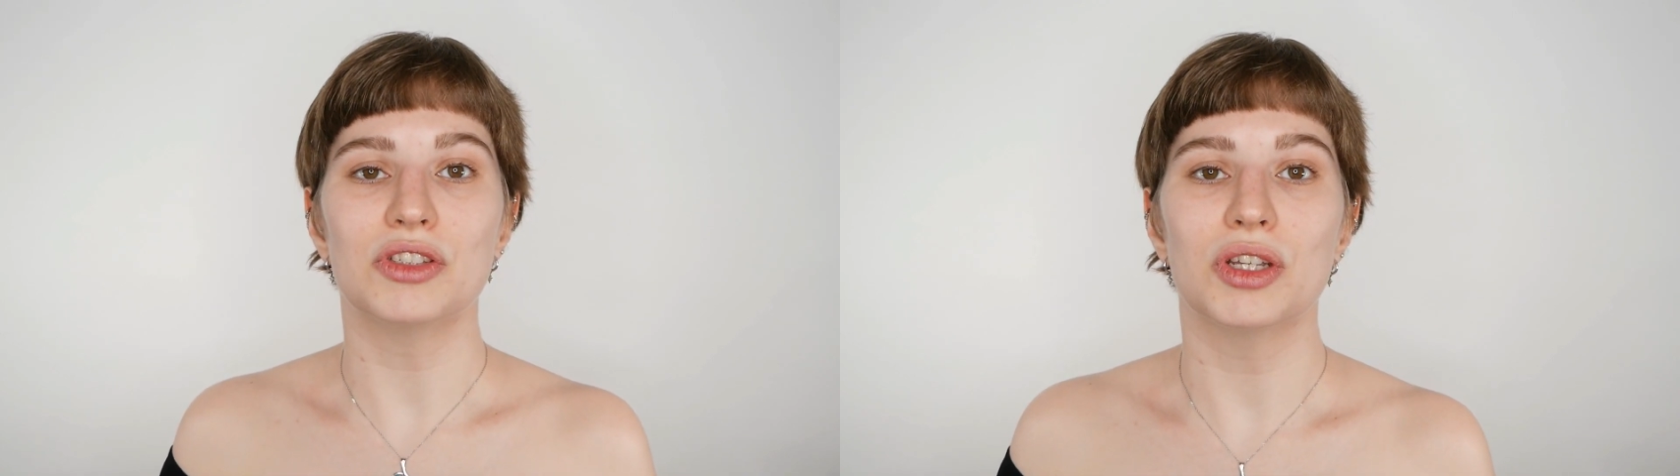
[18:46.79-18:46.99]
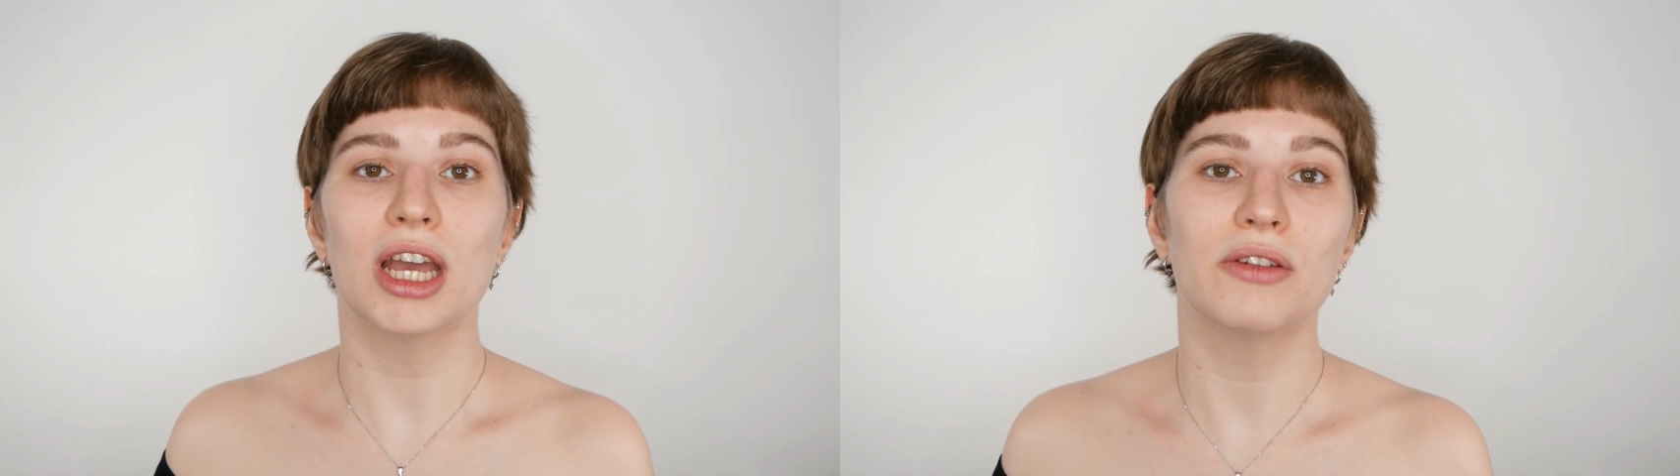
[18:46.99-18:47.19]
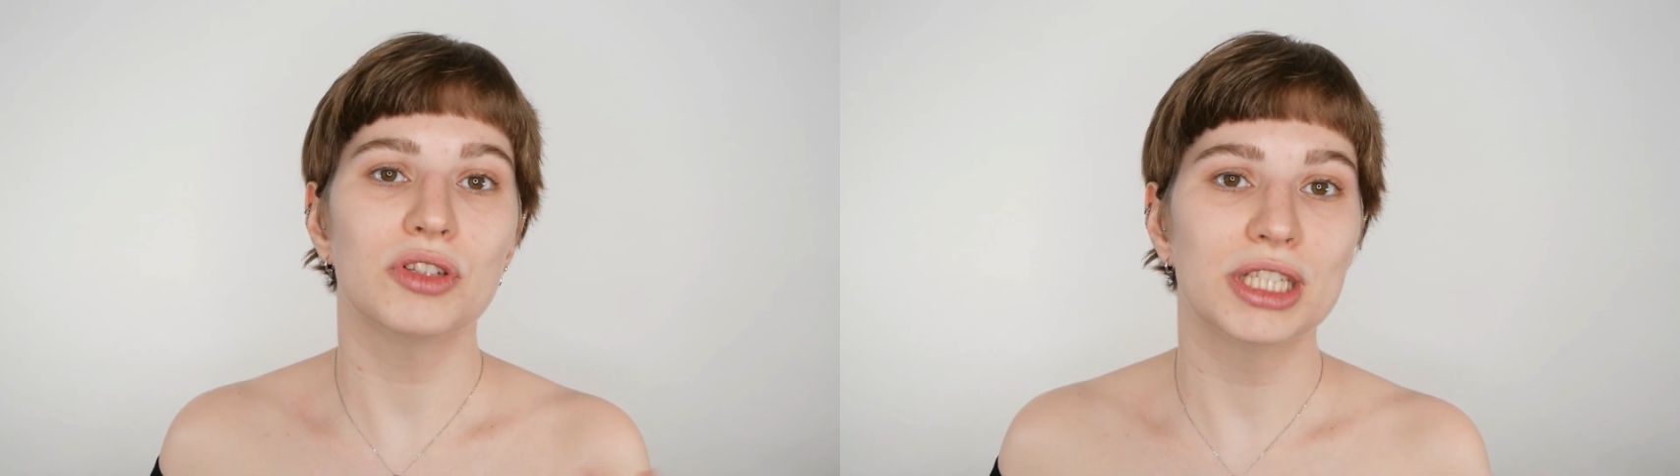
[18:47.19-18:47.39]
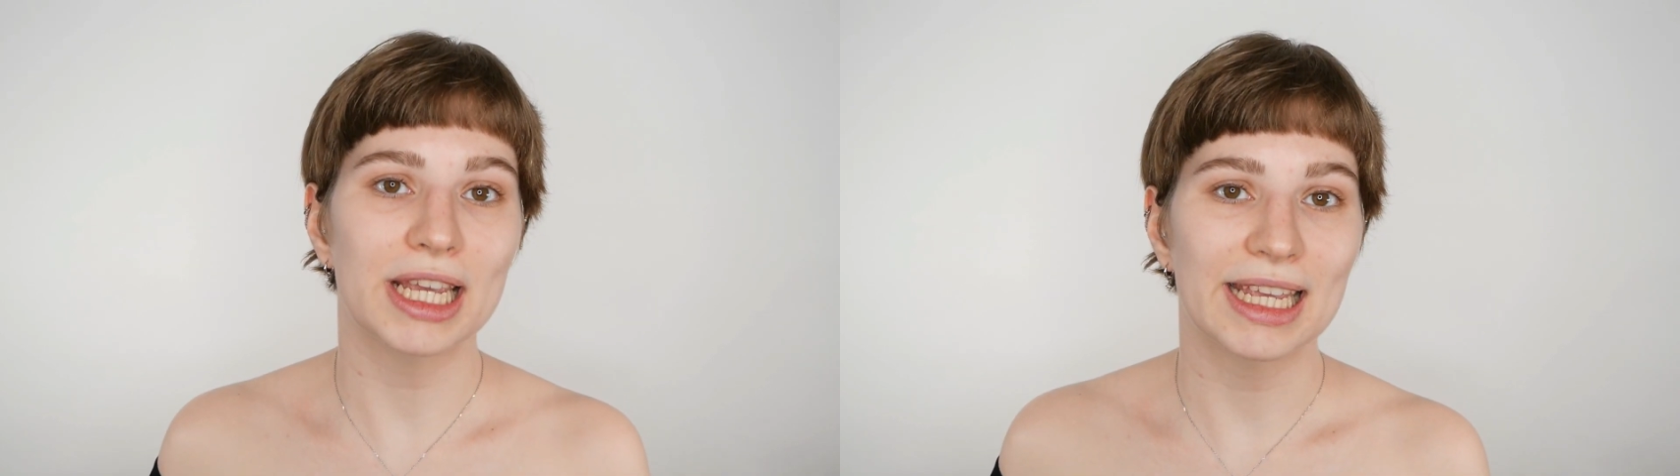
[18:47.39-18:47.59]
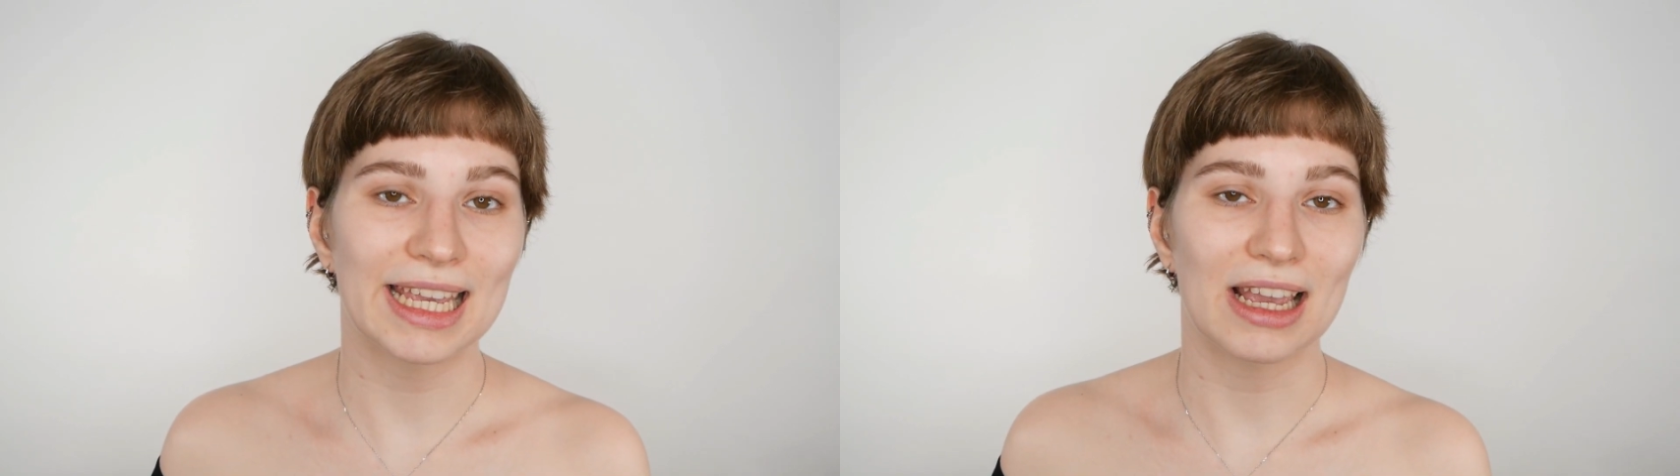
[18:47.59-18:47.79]
so you have to
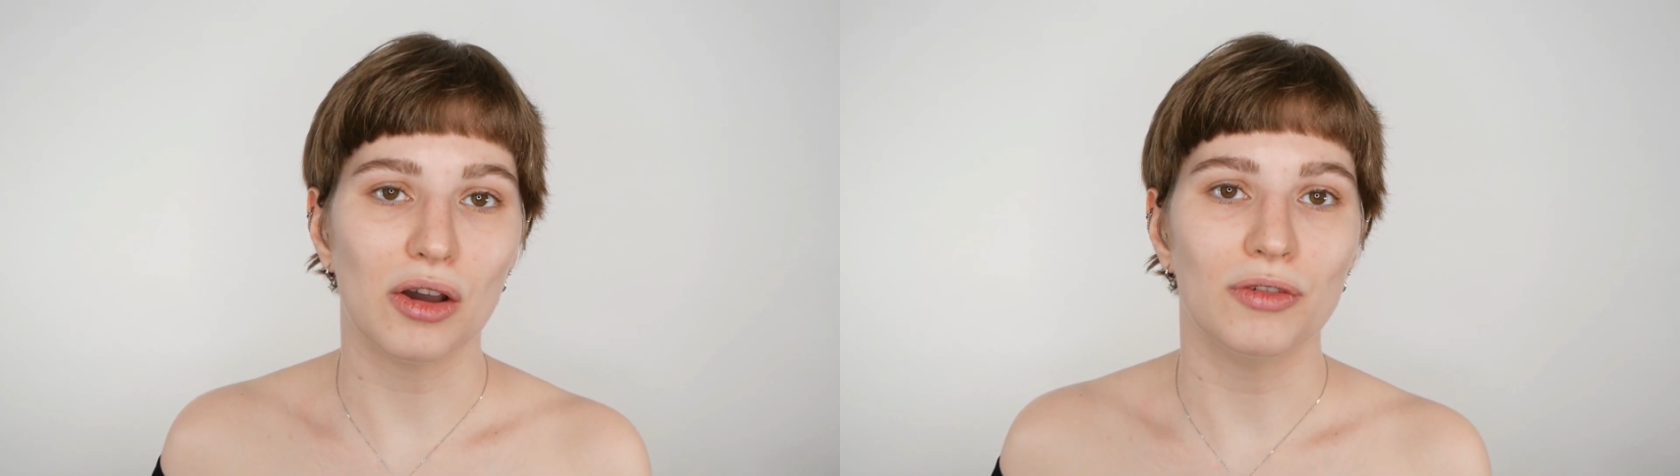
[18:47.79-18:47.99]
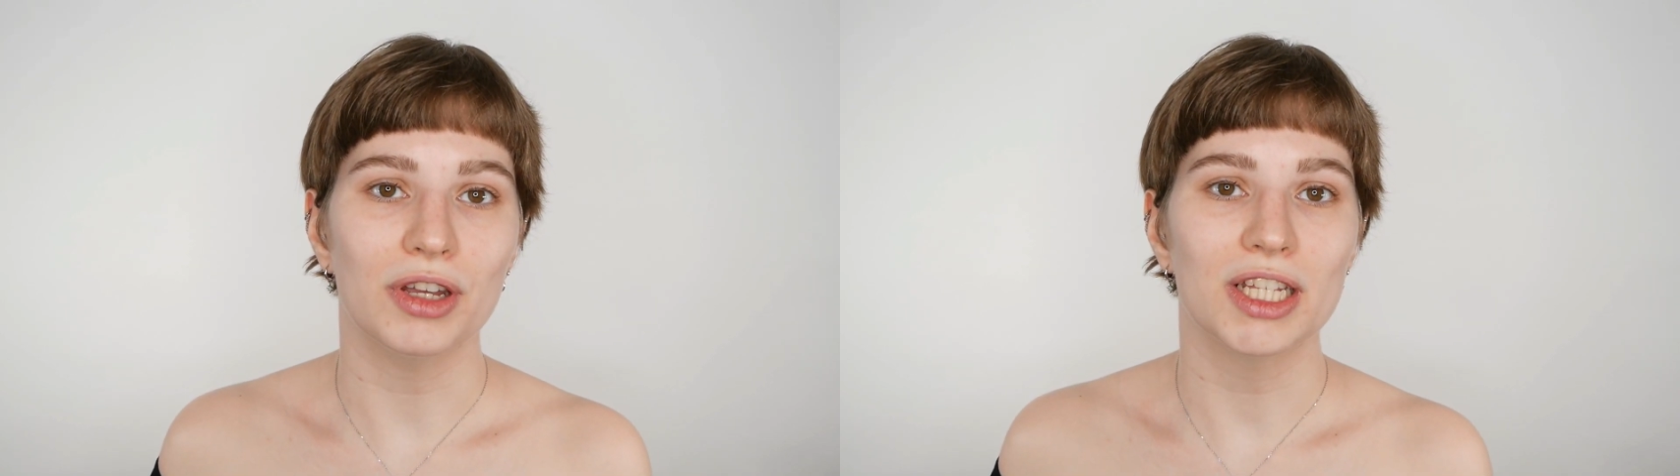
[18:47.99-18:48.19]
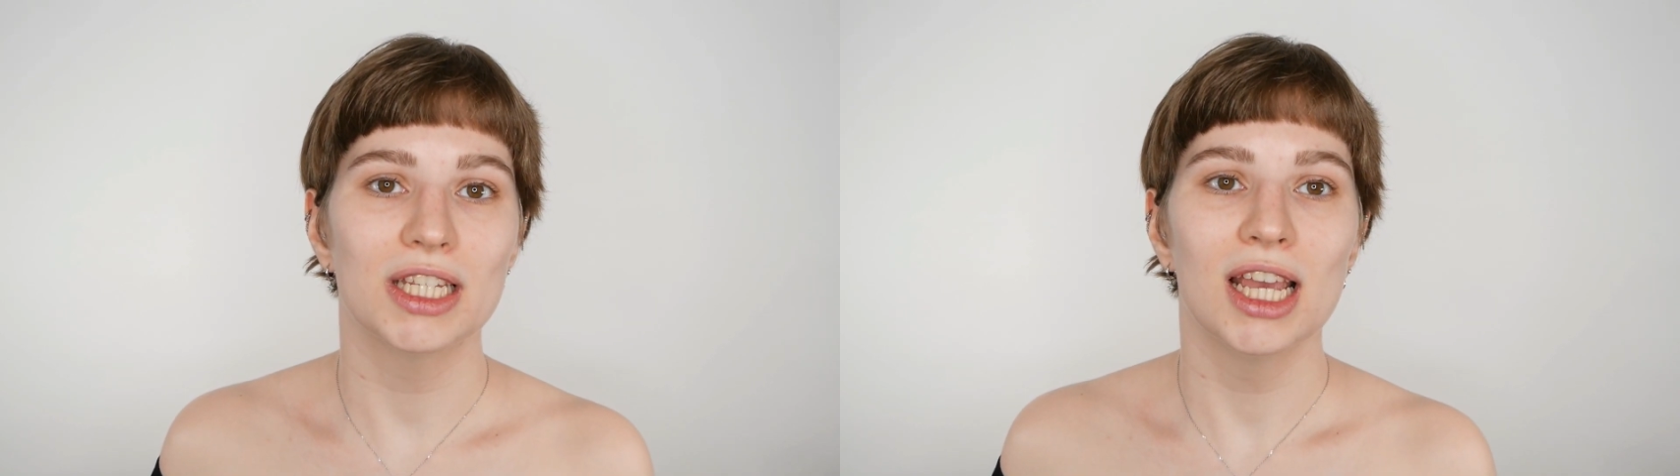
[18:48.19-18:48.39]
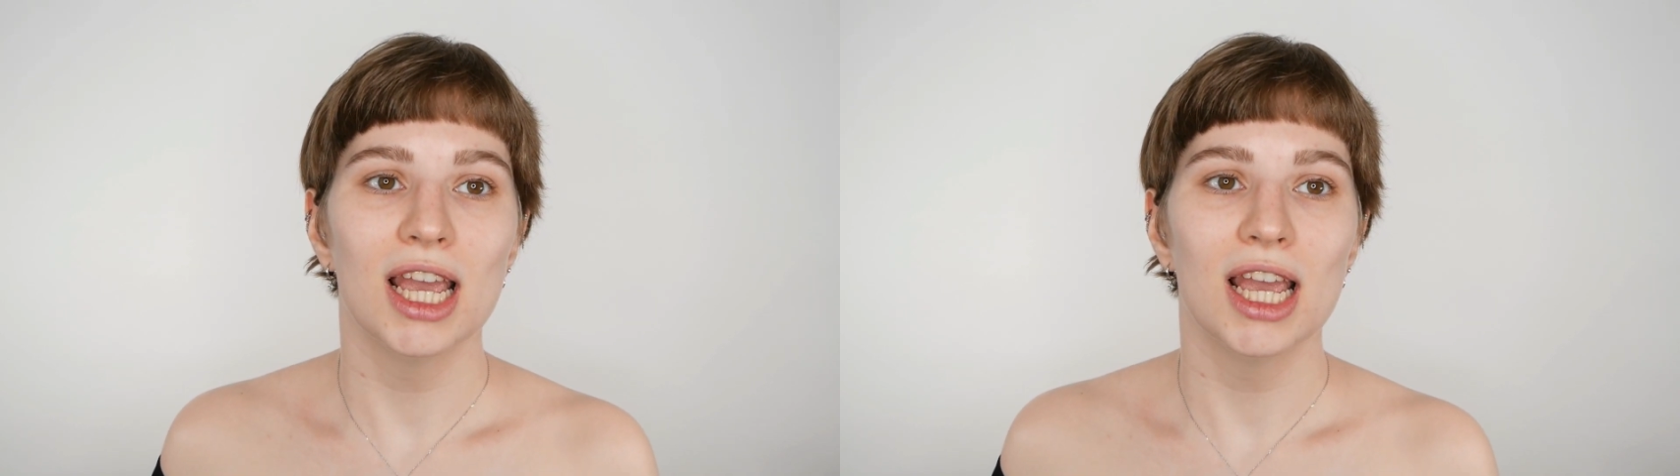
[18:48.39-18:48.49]
take care of it.